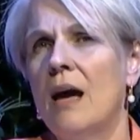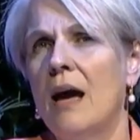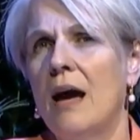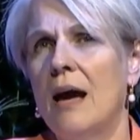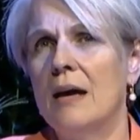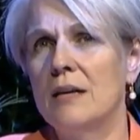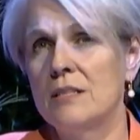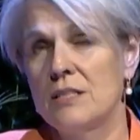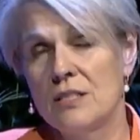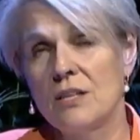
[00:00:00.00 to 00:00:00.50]

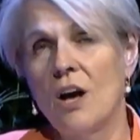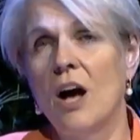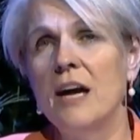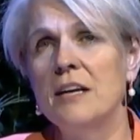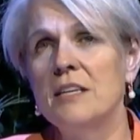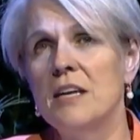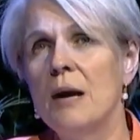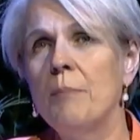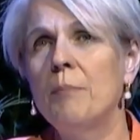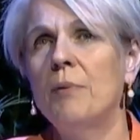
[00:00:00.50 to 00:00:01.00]

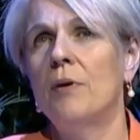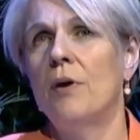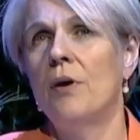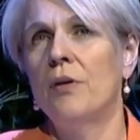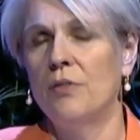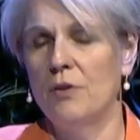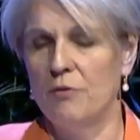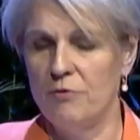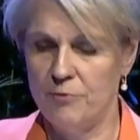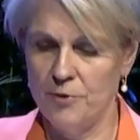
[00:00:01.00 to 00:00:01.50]
signed up on
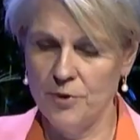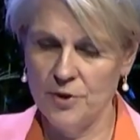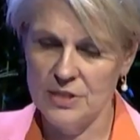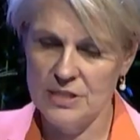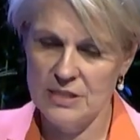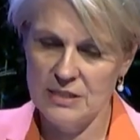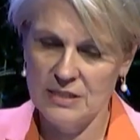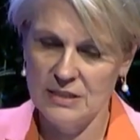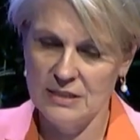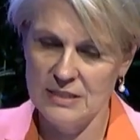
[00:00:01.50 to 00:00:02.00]
the
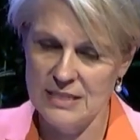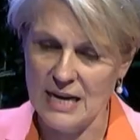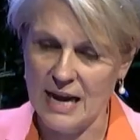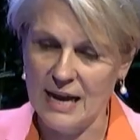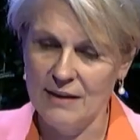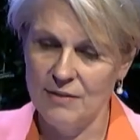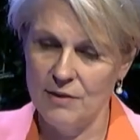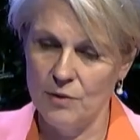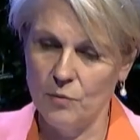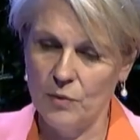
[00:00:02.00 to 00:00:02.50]
first
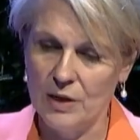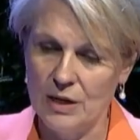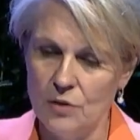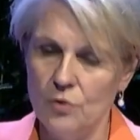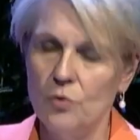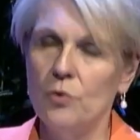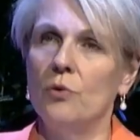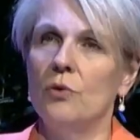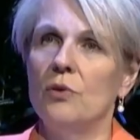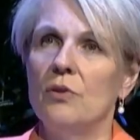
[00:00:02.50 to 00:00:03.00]
day that we
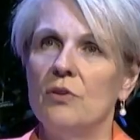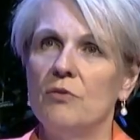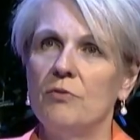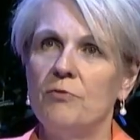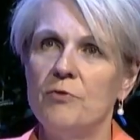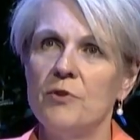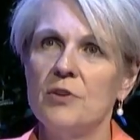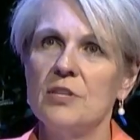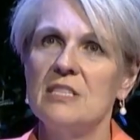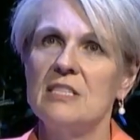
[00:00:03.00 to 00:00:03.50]
could. The
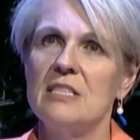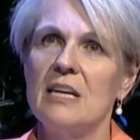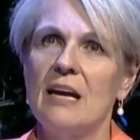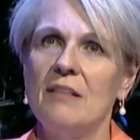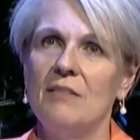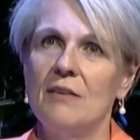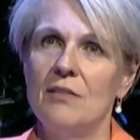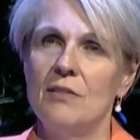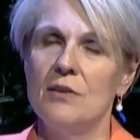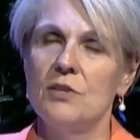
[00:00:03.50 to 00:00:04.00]
first day
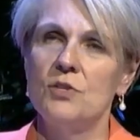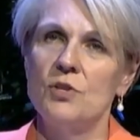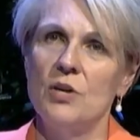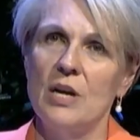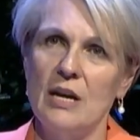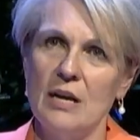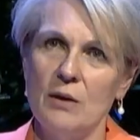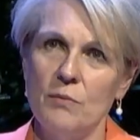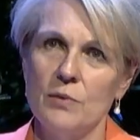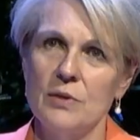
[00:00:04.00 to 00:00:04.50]
that the
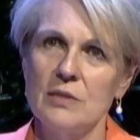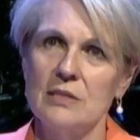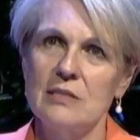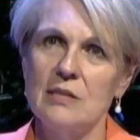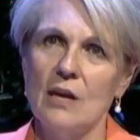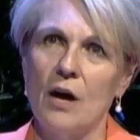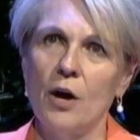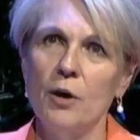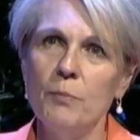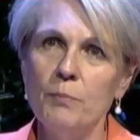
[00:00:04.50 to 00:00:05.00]
treaty was
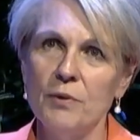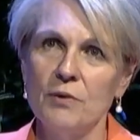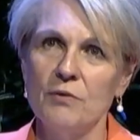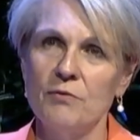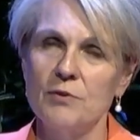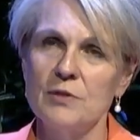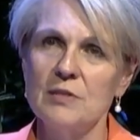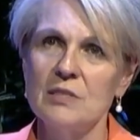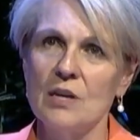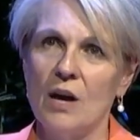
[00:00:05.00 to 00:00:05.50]
open
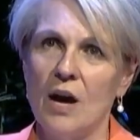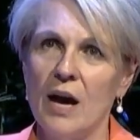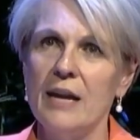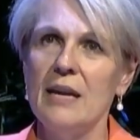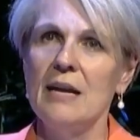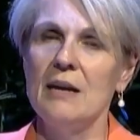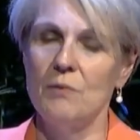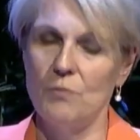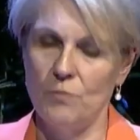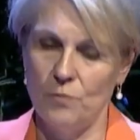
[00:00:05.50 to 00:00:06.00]
for
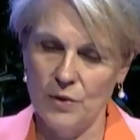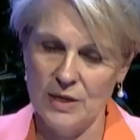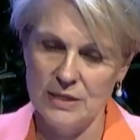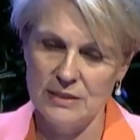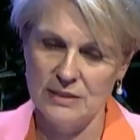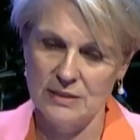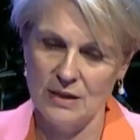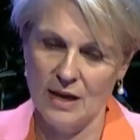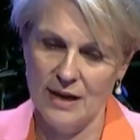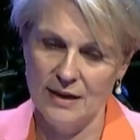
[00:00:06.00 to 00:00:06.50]
signing, we
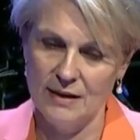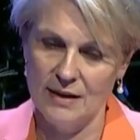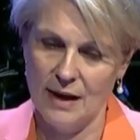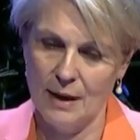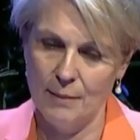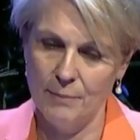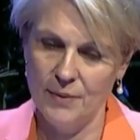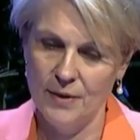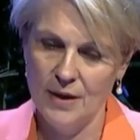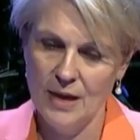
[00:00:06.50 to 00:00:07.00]
signed
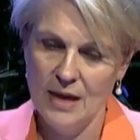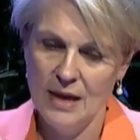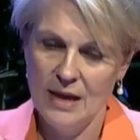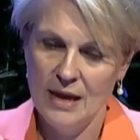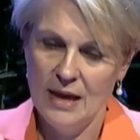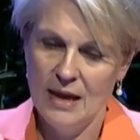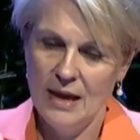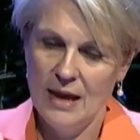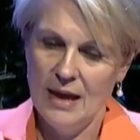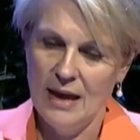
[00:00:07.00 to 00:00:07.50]
up.
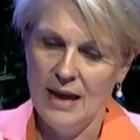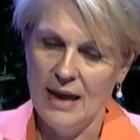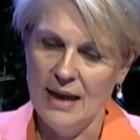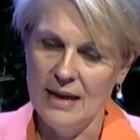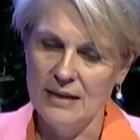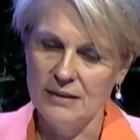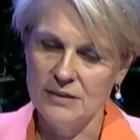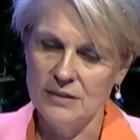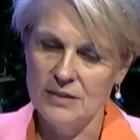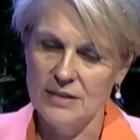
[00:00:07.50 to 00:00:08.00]

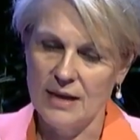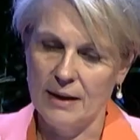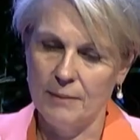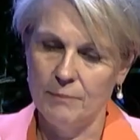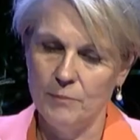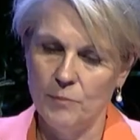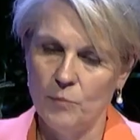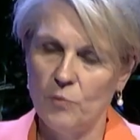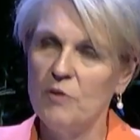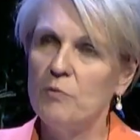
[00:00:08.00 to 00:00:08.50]
And
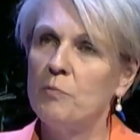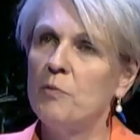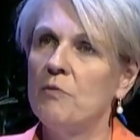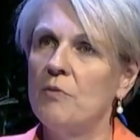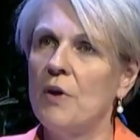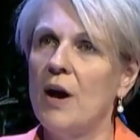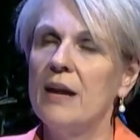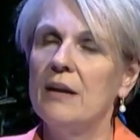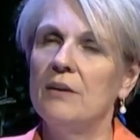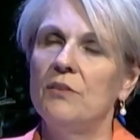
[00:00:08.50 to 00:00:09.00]
we've
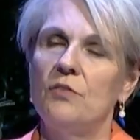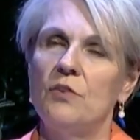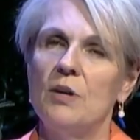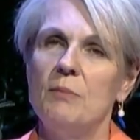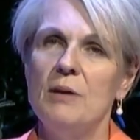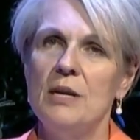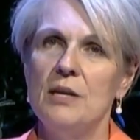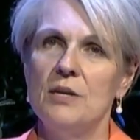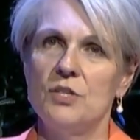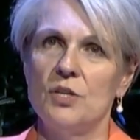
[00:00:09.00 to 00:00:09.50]
provided $3
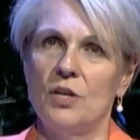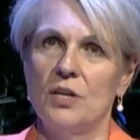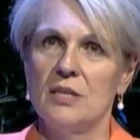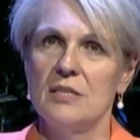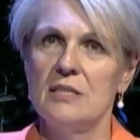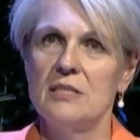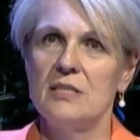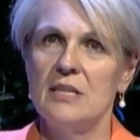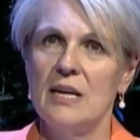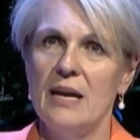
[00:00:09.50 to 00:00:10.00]
million
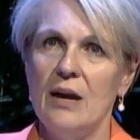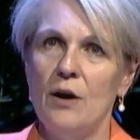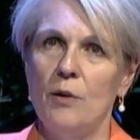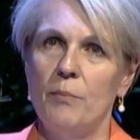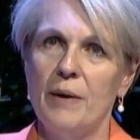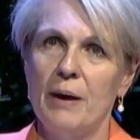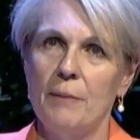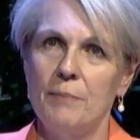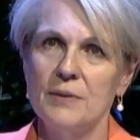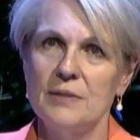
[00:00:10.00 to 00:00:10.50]
to help
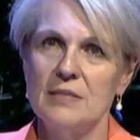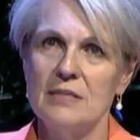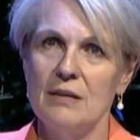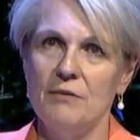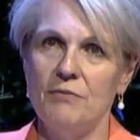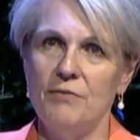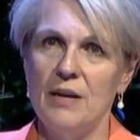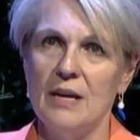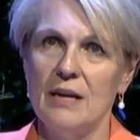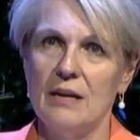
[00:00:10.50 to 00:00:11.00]
our
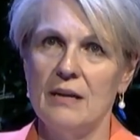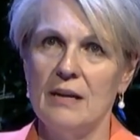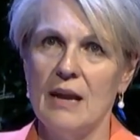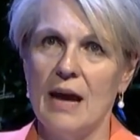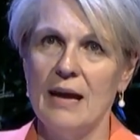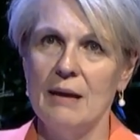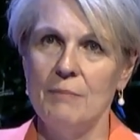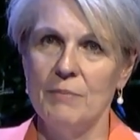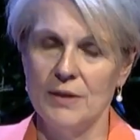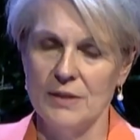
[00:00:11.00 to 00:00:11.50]
Pacific
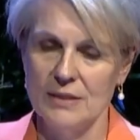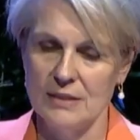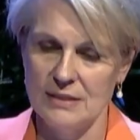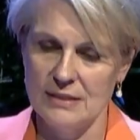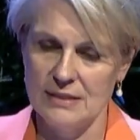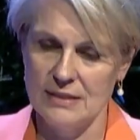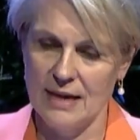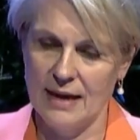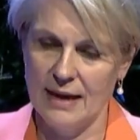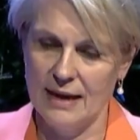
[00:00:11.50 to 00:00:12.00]

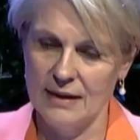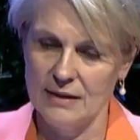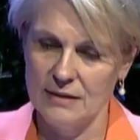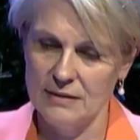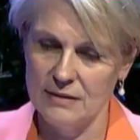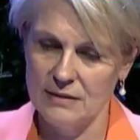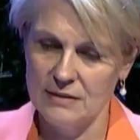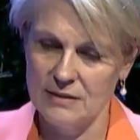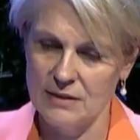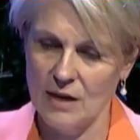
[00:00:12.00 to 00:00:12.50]
neighbours
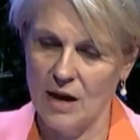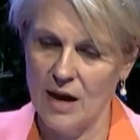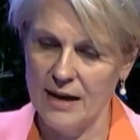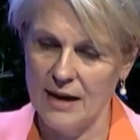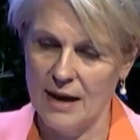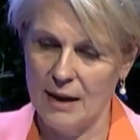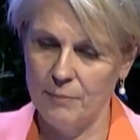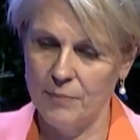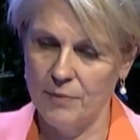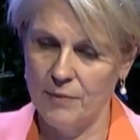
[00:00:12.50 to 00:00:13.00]
sign
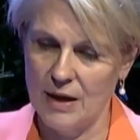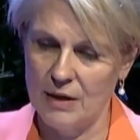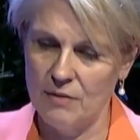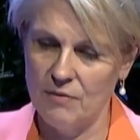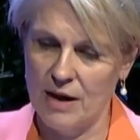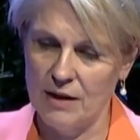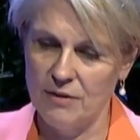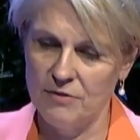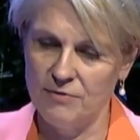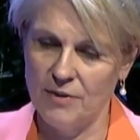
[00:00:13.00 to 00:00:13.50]
up and
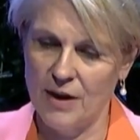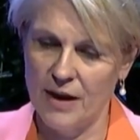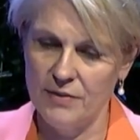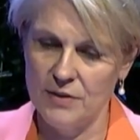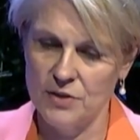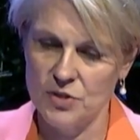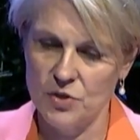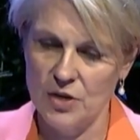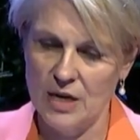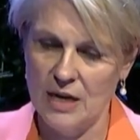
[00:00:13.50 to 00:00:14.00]
ratify the
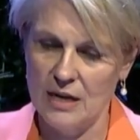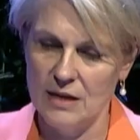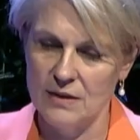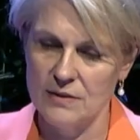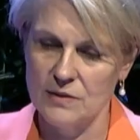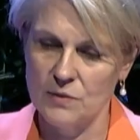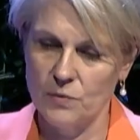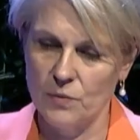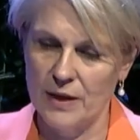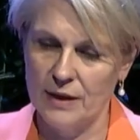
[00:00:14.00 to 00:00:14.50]
treaty
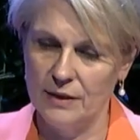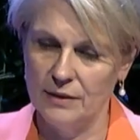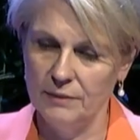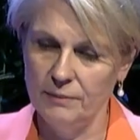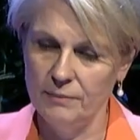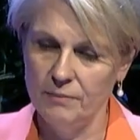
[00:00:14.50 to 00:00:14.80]
as well.